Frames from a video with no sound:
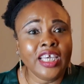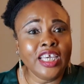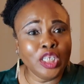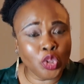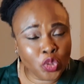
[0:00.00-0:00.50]

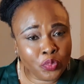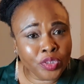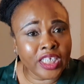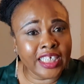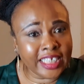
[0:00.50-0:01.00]
It should
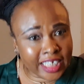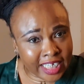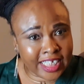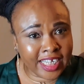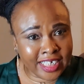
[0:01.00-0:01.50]
be
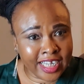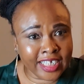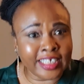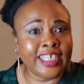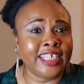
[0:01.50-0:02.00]
indicated
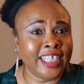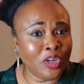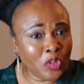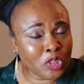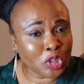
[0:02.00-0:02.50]
there that they are
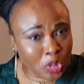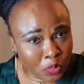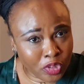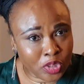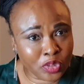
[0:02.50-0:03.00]
going to
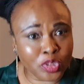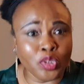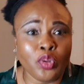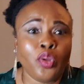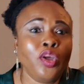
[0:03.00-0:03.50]
support you.
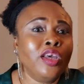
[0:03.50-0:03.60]
So